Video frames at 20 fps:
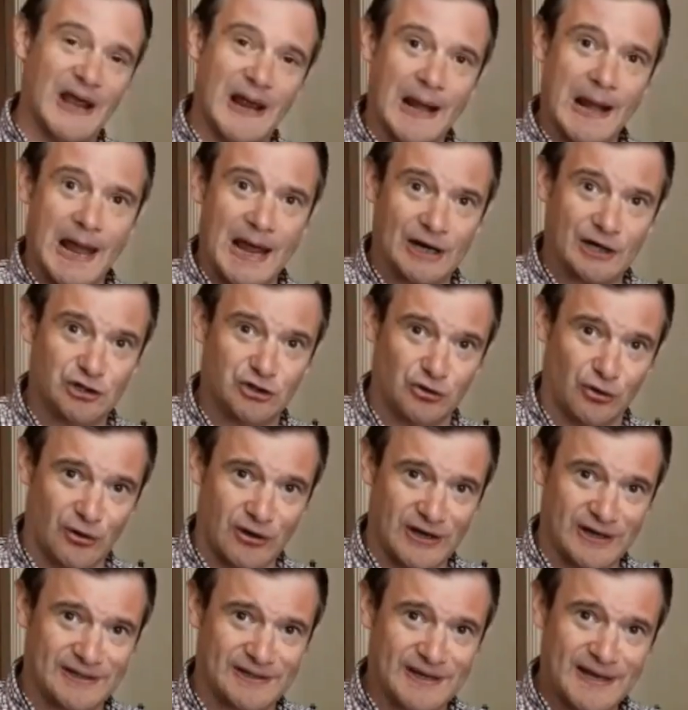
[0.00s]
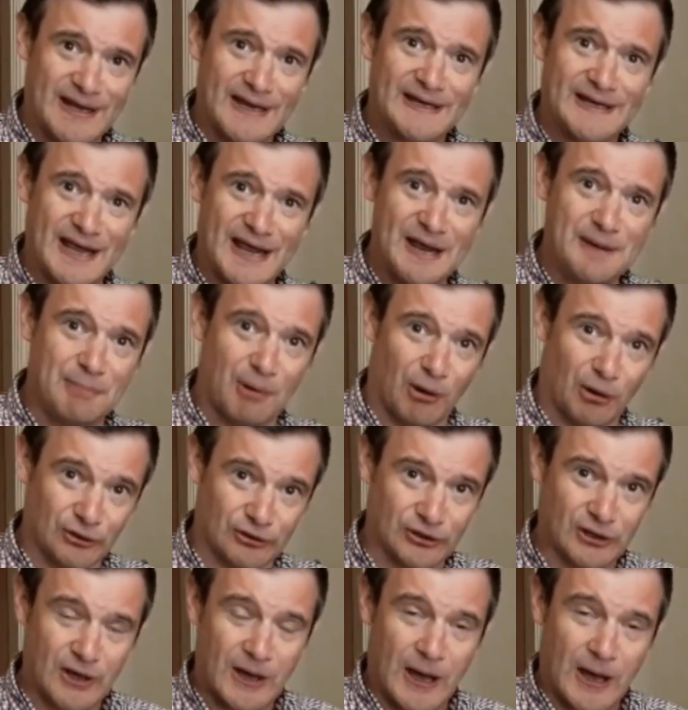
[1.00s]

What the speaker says: electronic keyboard,